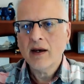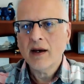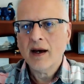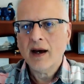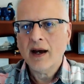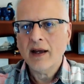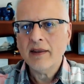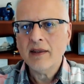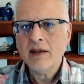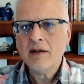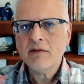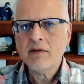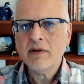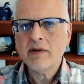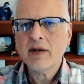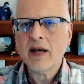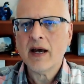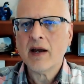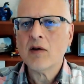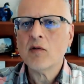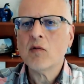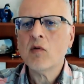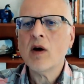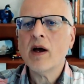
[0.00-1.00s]
I think we've
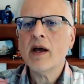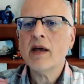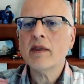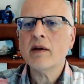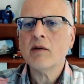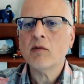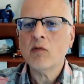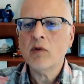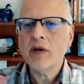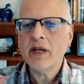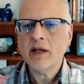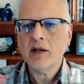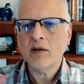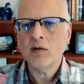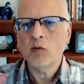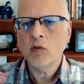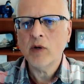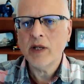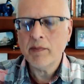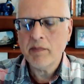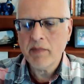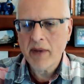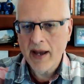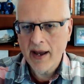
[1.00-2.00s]
got a way that we can
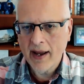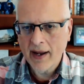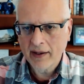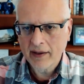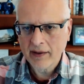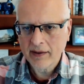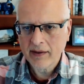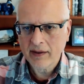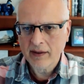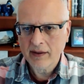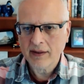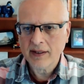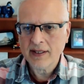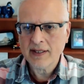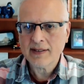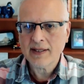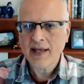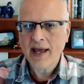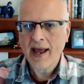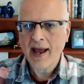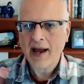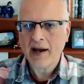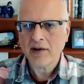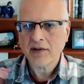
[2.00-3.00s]
win back at least the
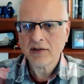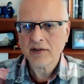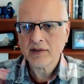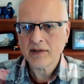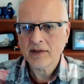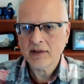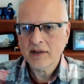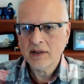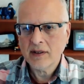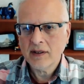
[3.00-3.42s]
House.